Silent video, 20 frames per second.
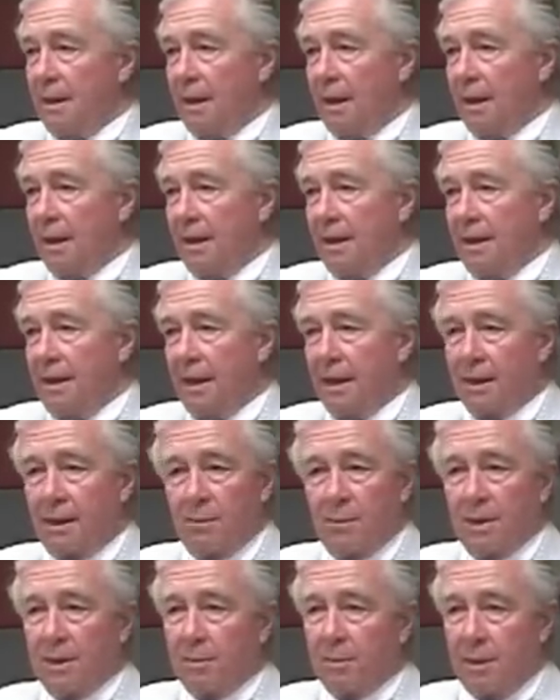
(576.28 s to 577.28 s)
And he had
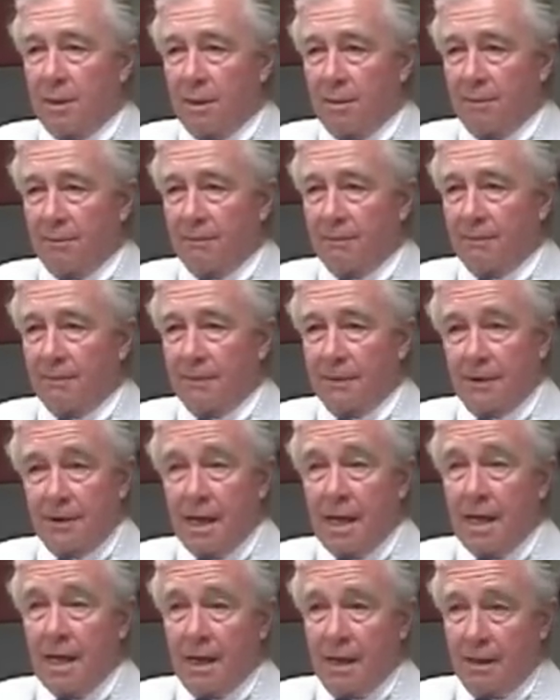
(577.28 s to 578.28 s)
them in the palm of his
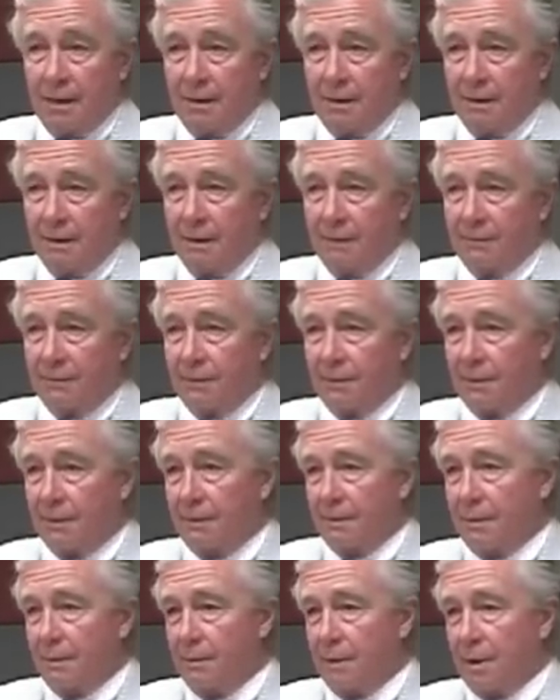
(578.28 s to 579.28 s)
hand after a
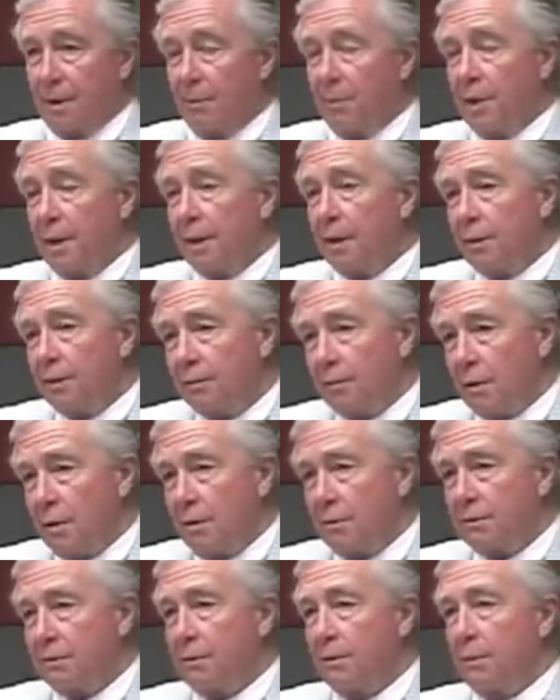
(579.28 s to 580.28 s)
while. But it's
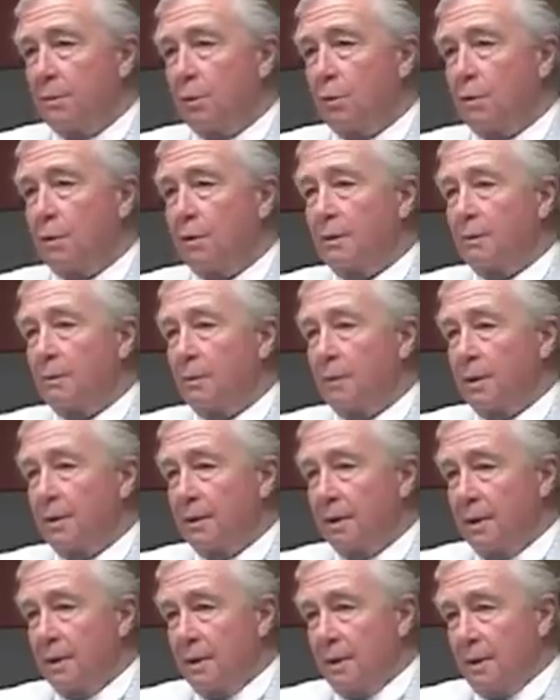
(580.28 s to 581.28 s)
also important
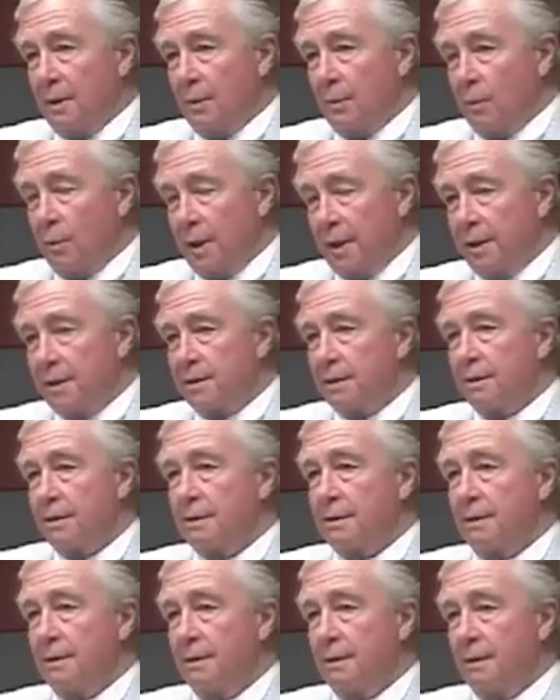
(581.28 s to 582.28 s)
with
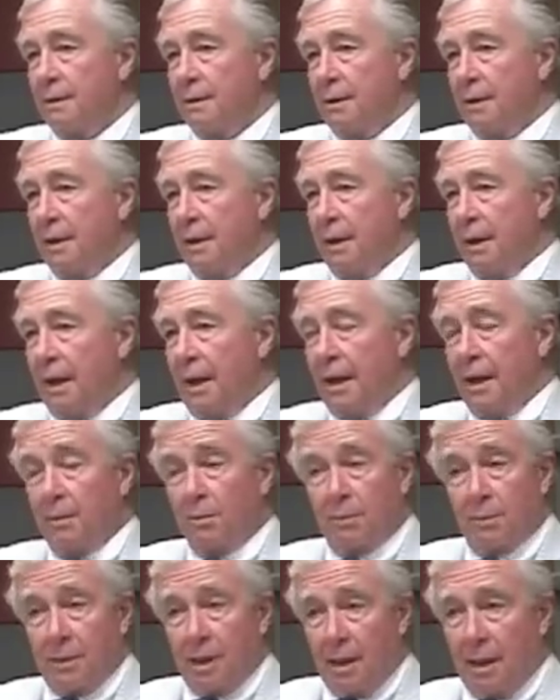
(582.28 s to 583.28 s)
witnesses
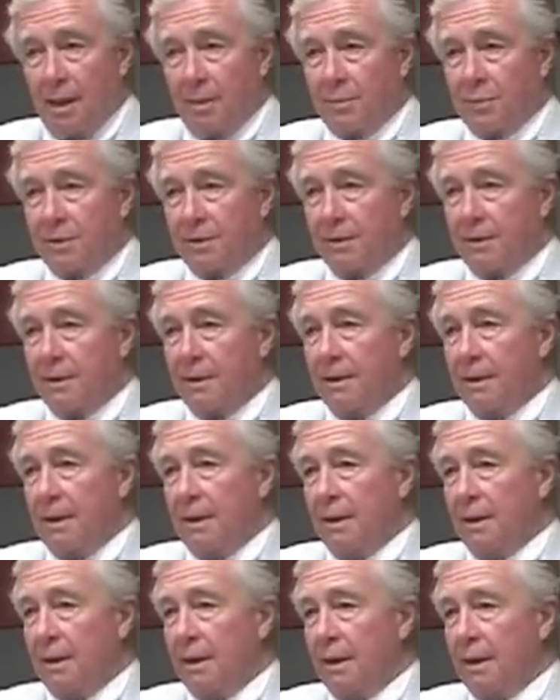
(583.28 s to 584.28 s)
and cops
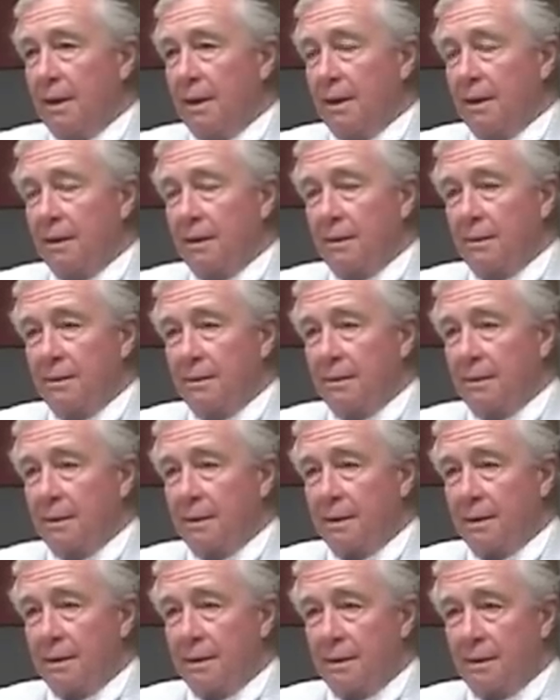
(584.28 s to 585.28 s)
and
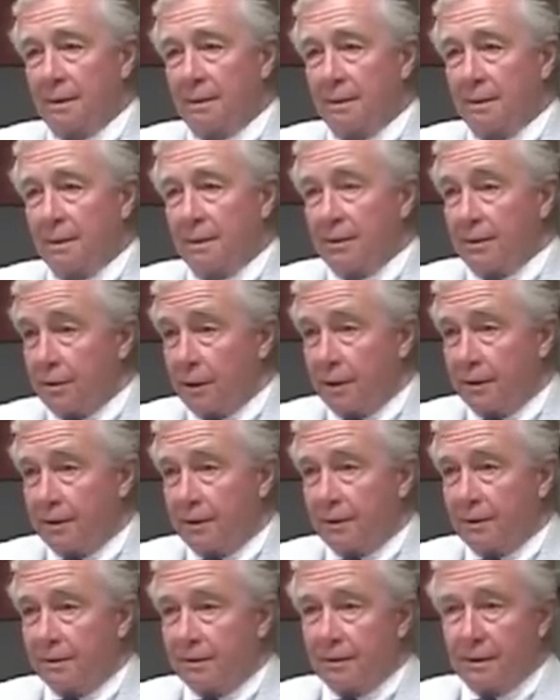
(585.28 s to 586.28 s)

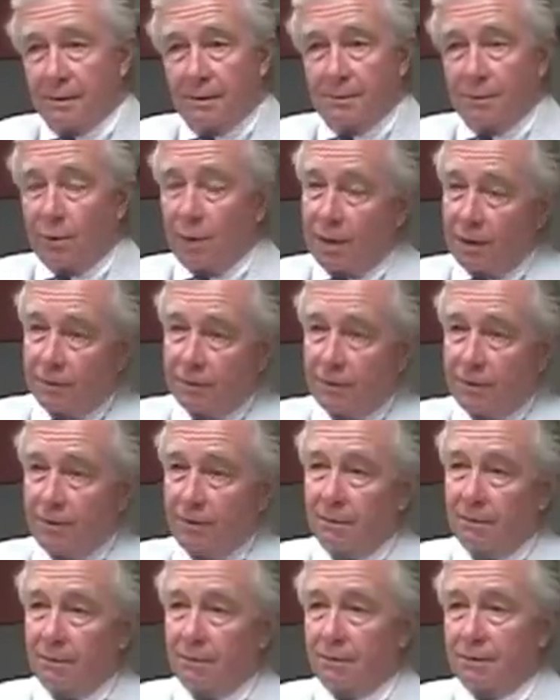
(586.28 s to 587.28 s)
judges and
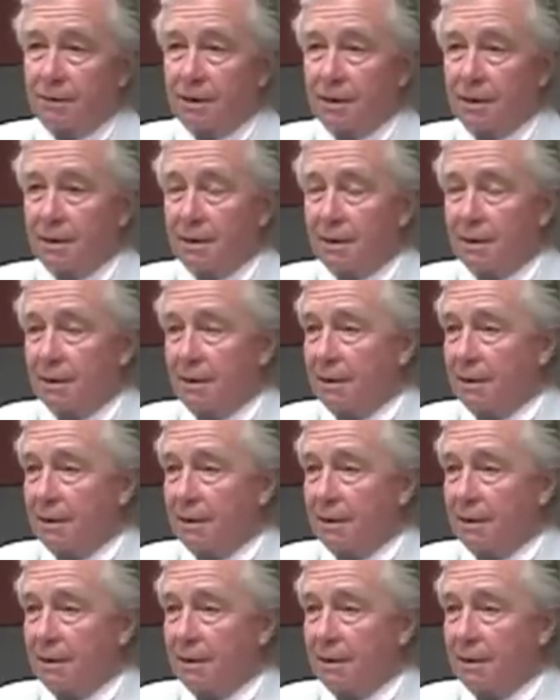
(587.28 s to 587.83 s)
prosecutors and